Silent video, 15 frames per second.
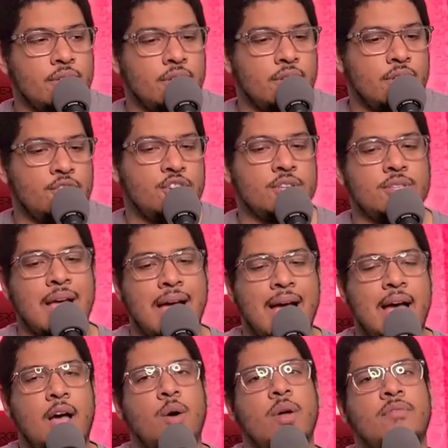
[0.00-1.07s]
just
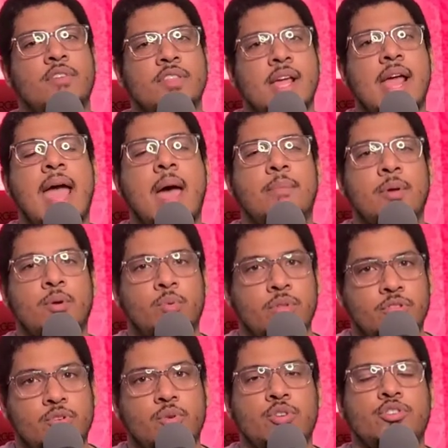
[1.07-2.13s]
how everything happened
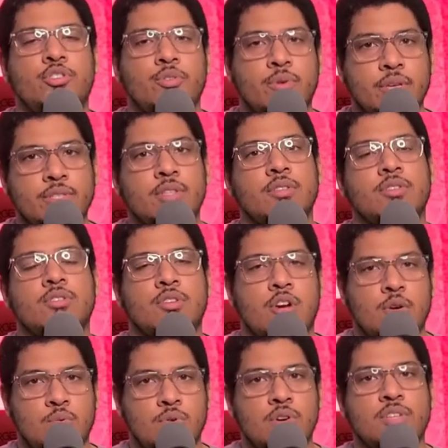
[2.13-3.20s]
with George Lucas and Star
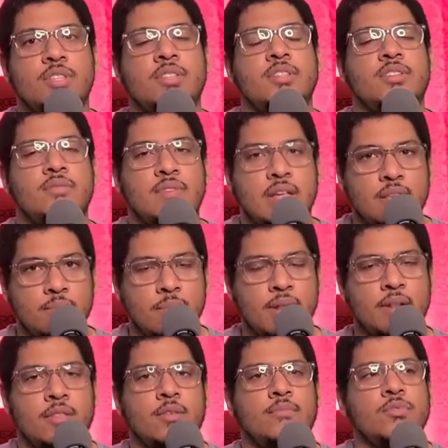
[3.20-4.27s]
Wars and the development
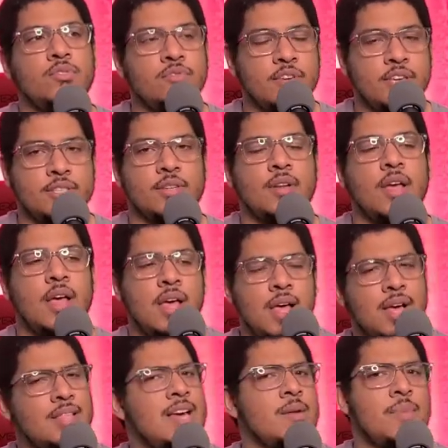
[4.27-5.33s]
and the movies and
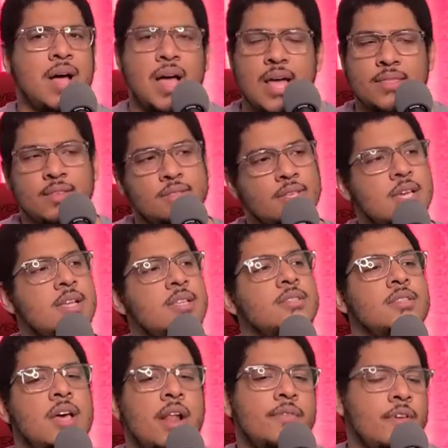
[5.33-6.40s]
a lot of behind the scenes,
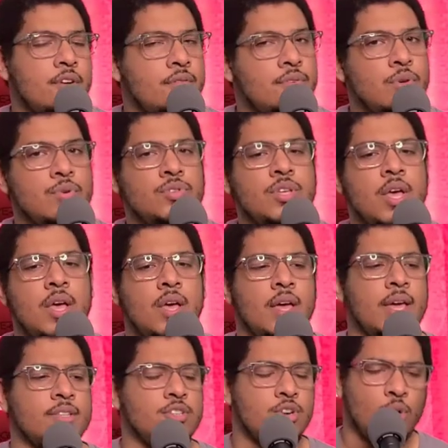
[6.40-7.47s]
a lot of interviews.
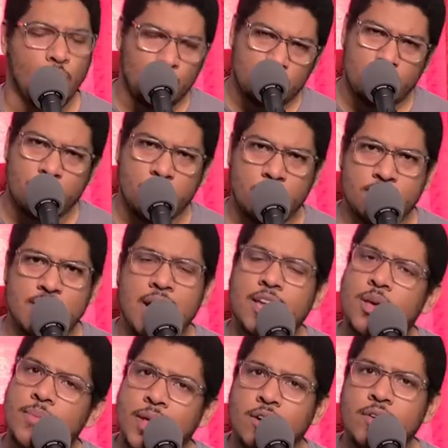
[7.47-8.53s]
It's an older
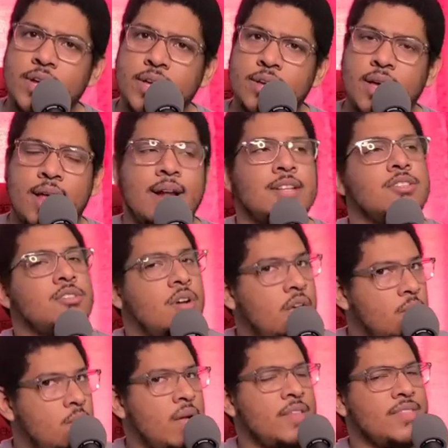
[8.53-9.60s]
documentary, and I saw
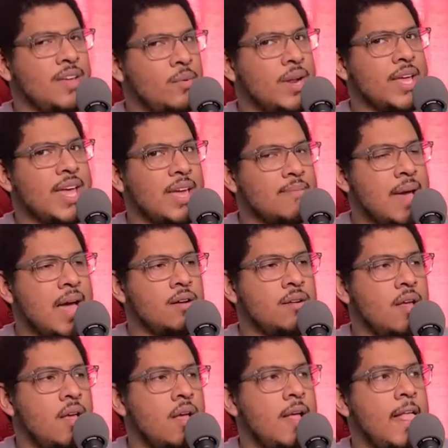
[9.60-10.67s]
it. I think when it came out,
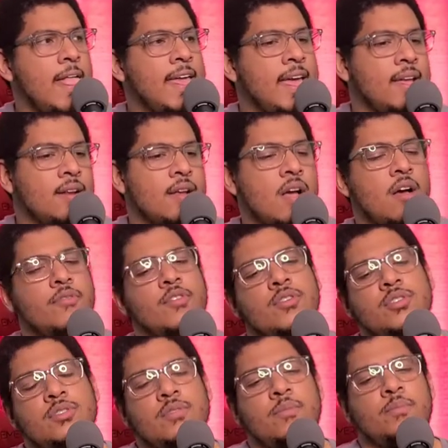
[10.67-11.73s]
it
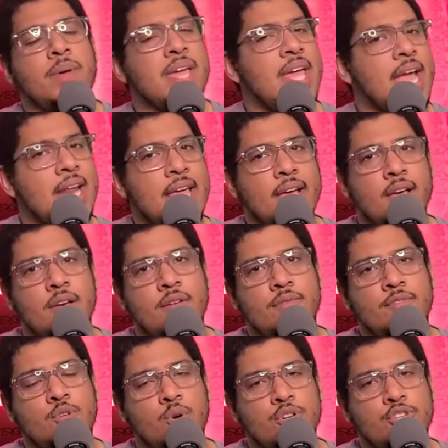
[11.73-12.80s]
covers beginning of
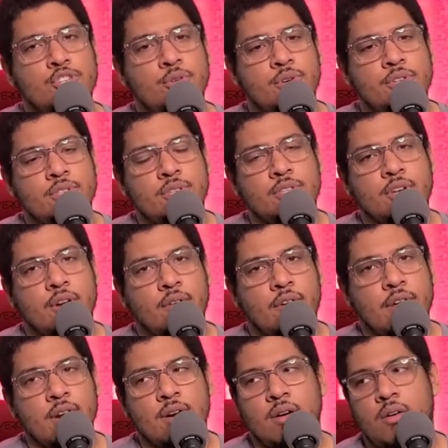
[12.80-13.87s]
George Lucas's
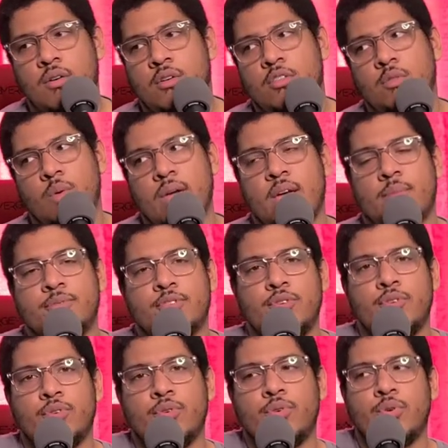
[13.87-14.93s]
career all the way up
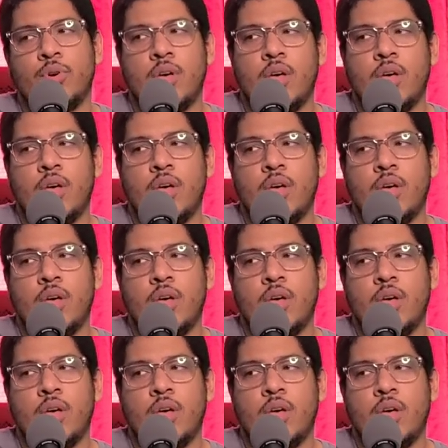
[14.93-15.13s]
to